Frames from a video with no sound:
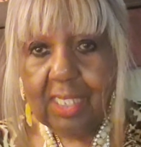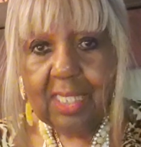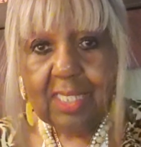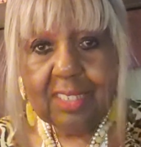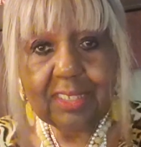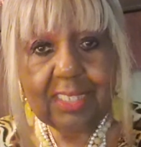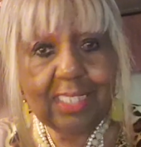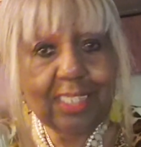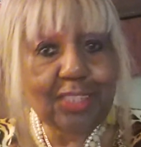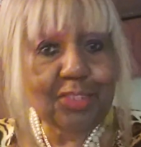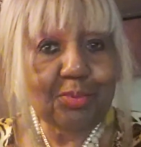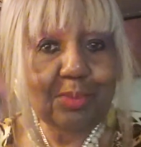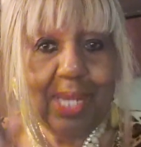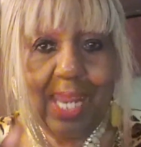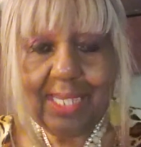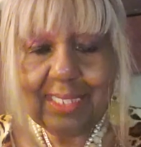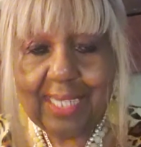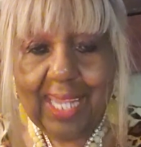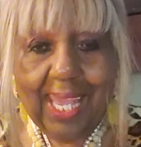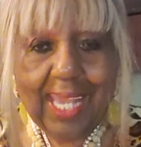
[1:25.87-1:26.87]
See, this is what
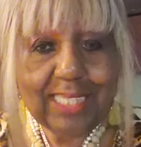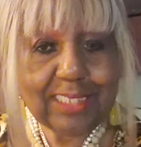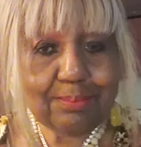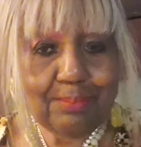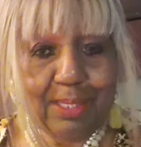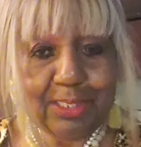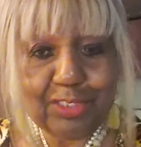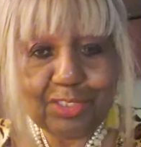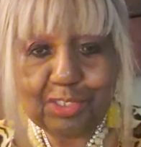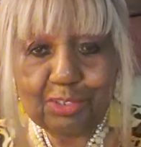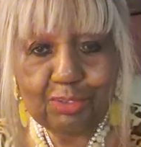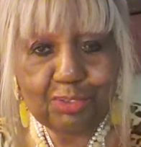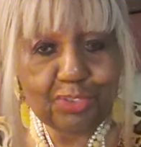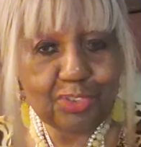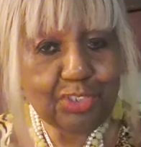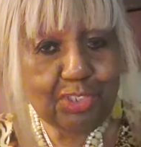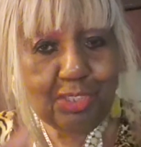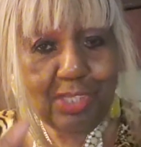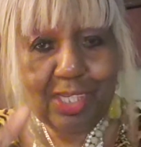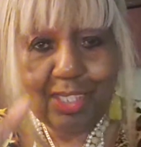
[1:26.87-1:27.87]
I ask my
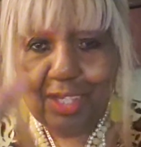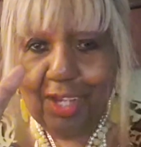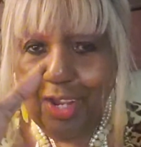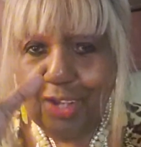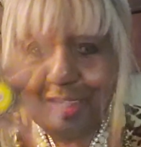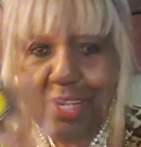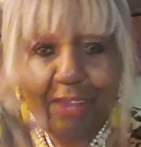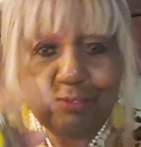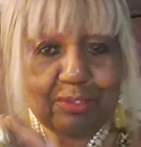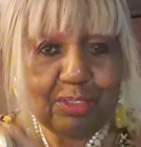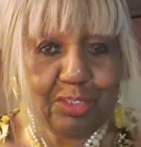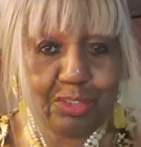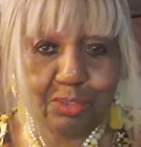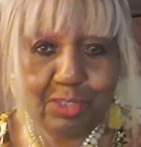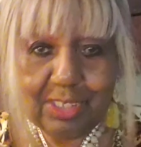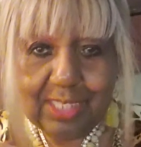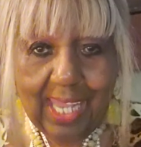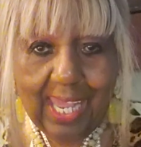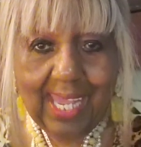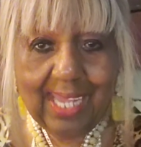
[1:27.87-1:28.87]
students. All you have to do
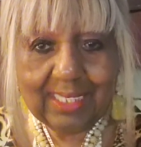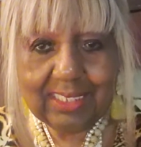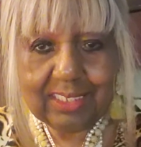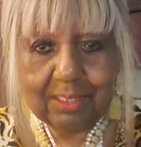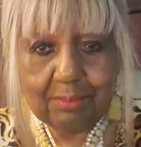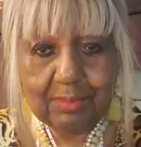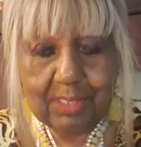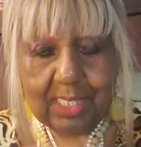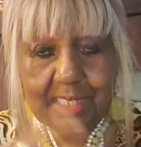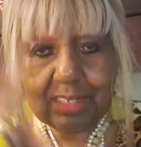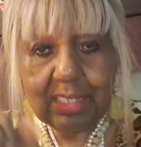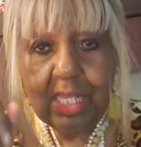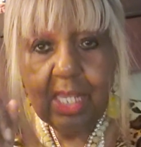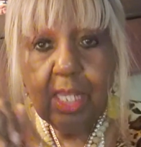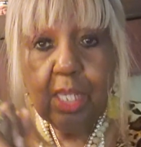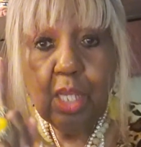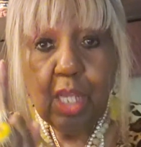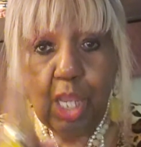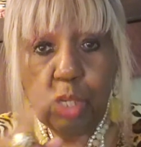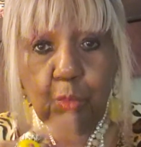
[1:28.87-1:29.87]
is ask them this:
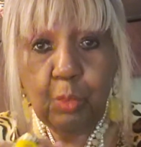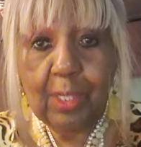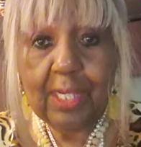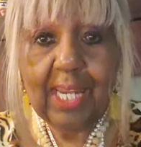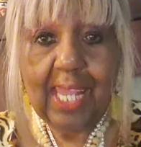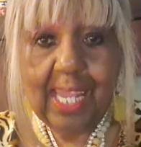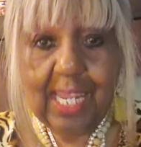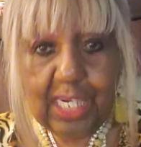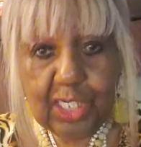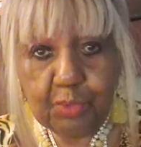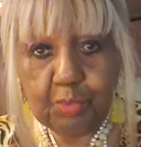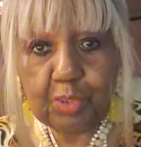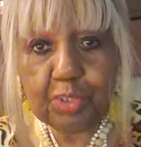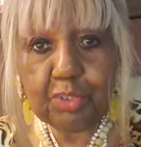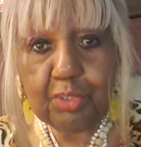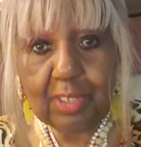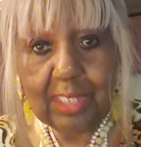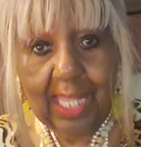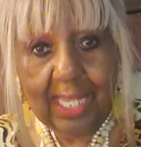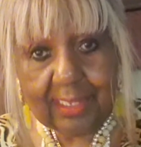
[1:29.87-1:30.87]
at what age
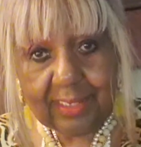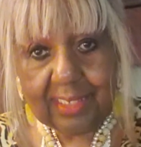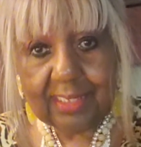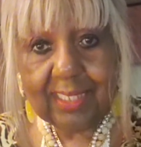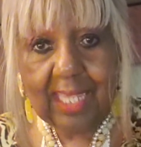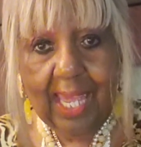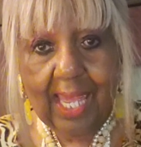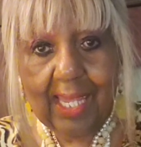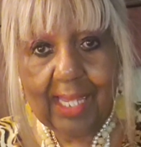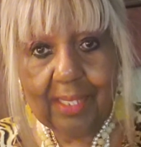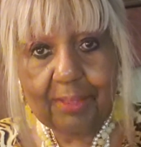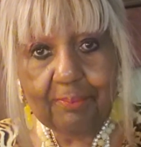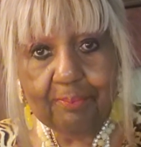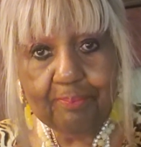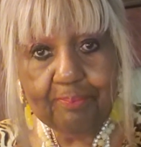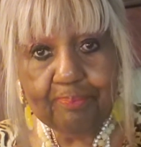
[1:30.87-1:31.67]
would you like to die?